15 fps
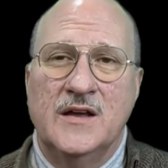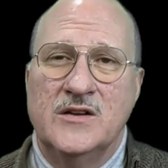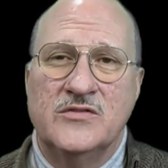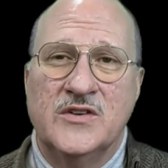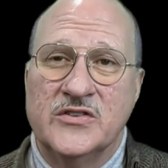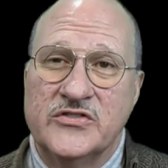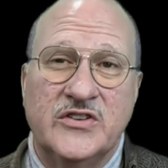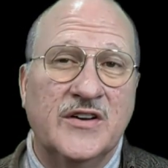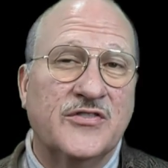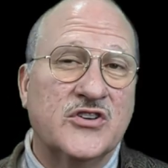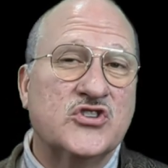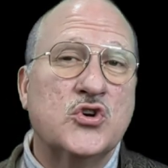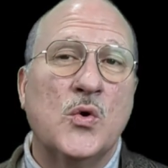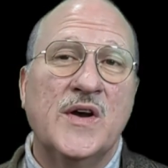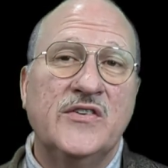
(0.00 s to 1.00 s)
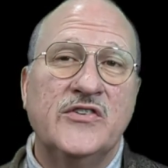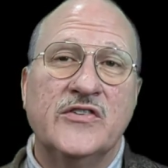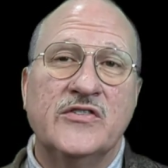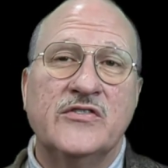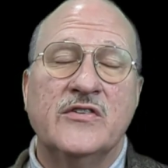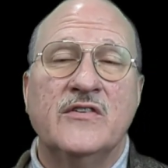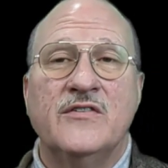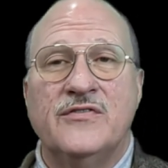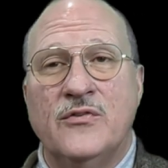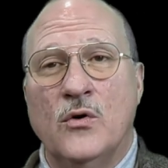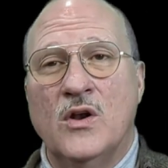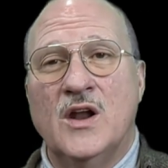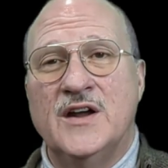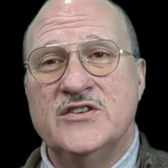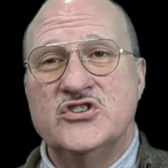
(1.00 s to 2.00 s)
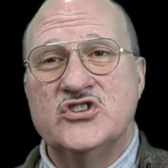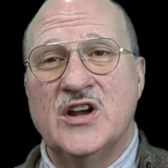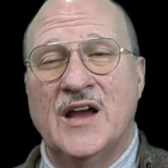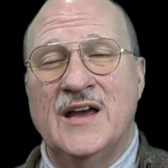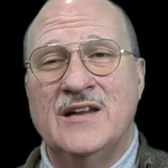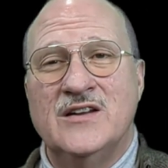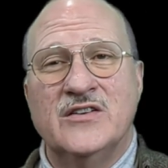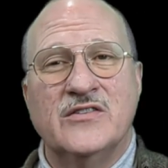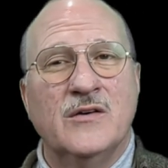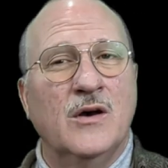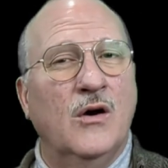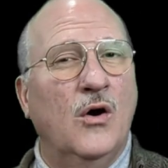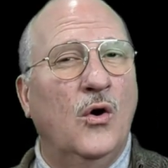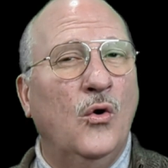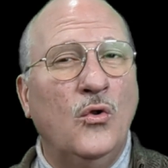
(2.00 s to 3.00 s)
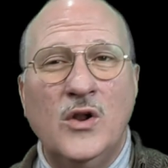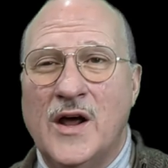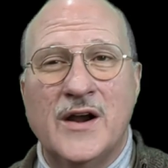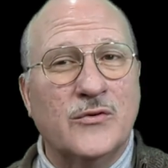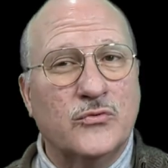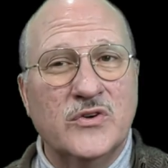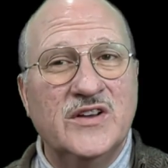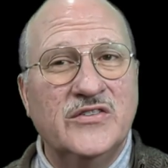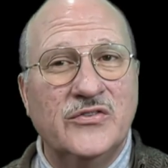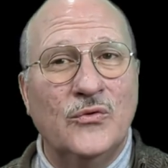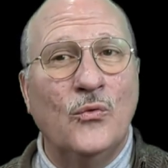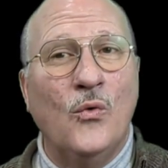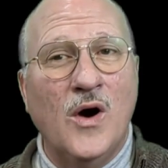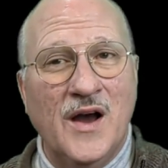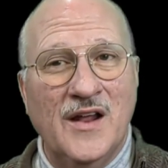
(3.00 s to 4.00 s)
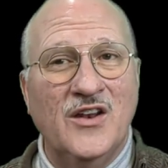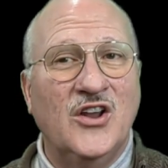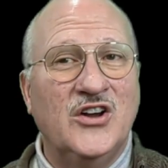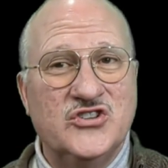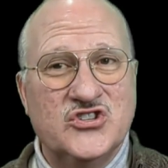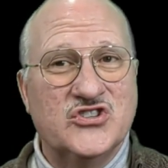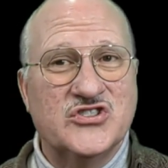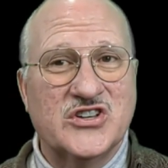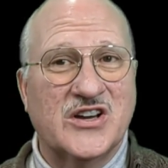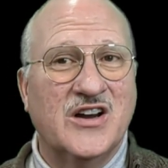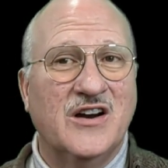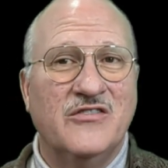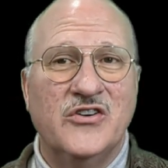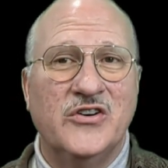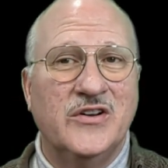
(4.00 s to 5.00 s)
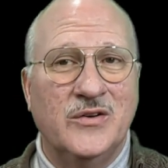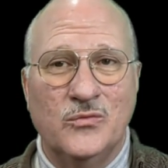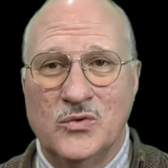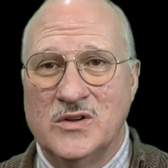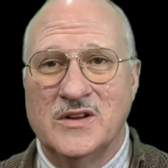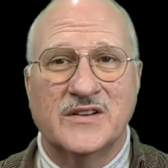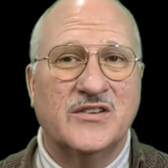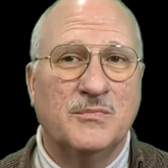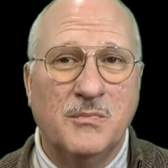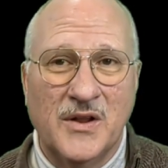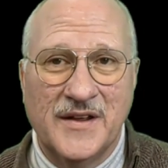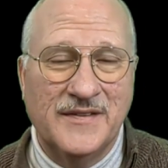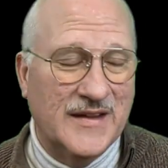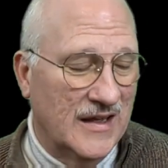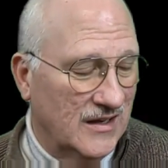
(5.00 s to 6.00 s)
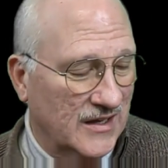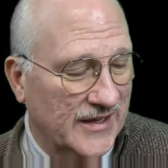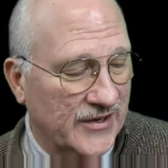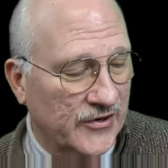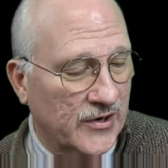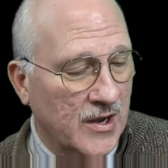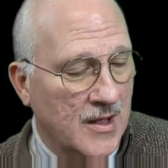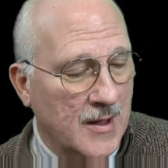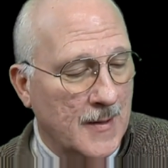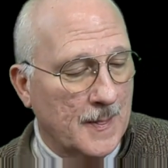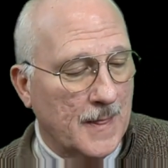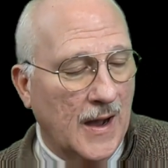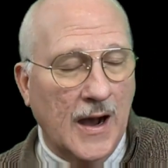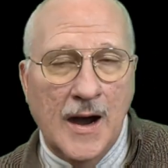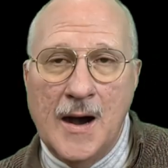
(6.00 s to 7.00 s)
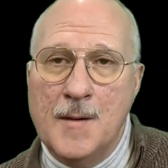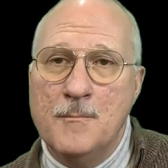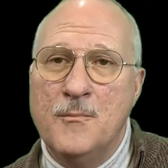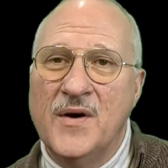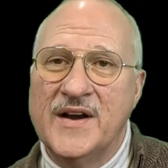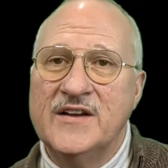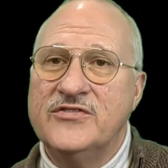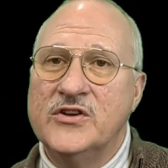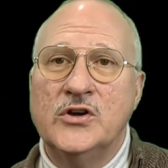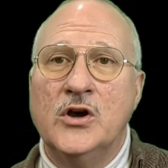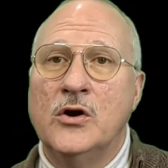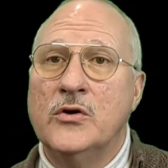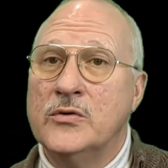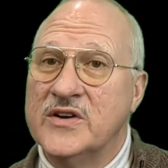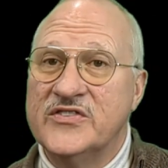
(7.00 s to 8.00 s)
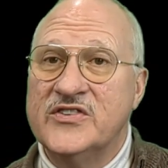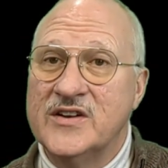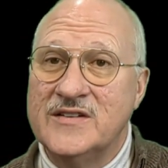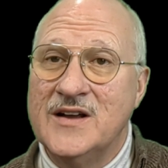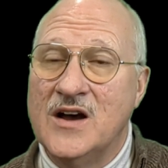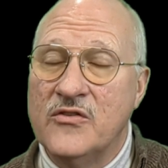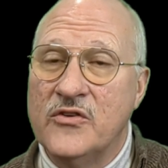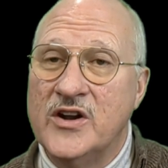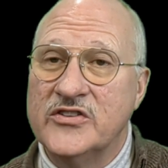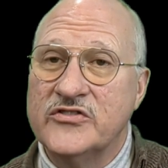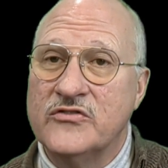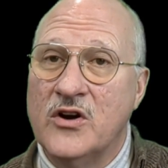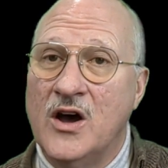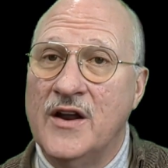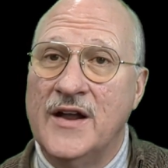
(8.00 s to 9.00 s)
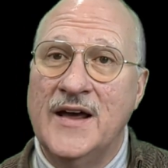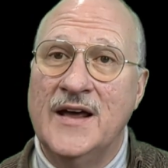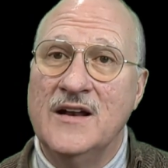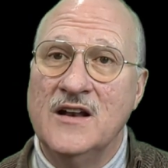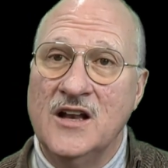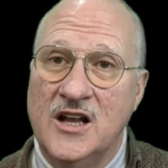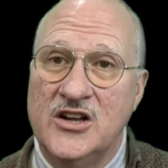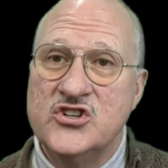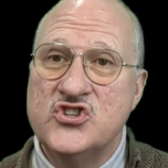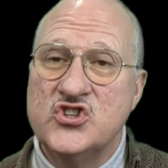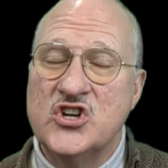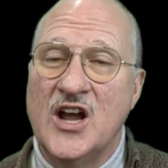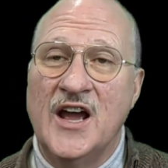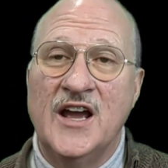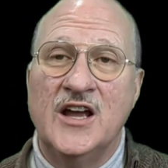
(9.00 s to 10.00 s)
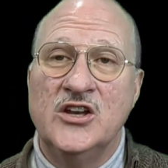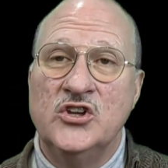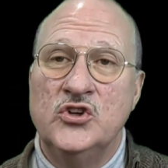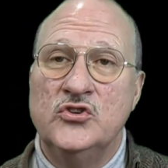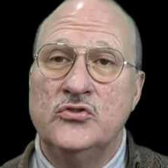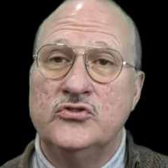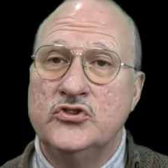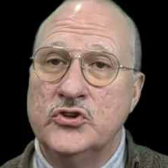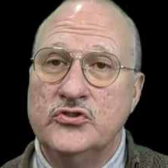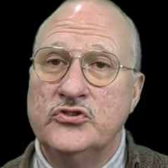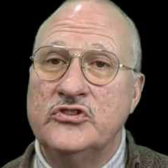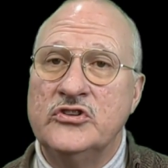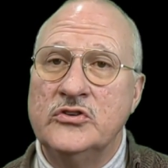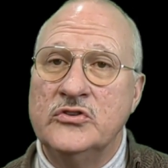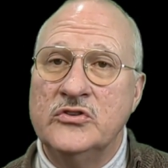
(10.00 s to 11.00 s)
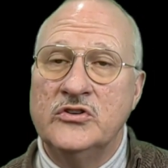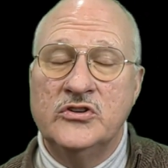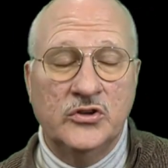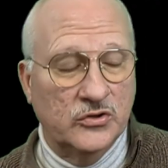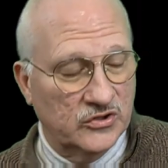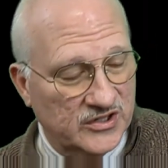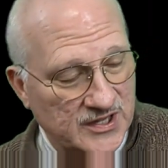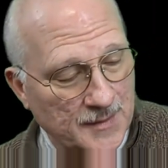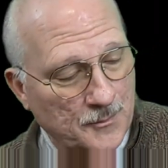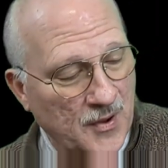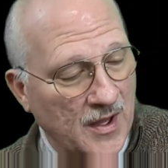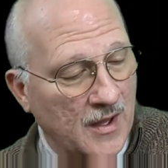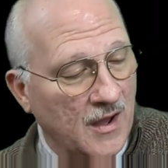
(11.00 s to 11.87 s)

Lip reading: there's different choices for lunch, and there's a whole lot of reason why lunch isn't covered, and we'll explain that later. But if you go to a sit-down restaurant at lunch and you choose to tip,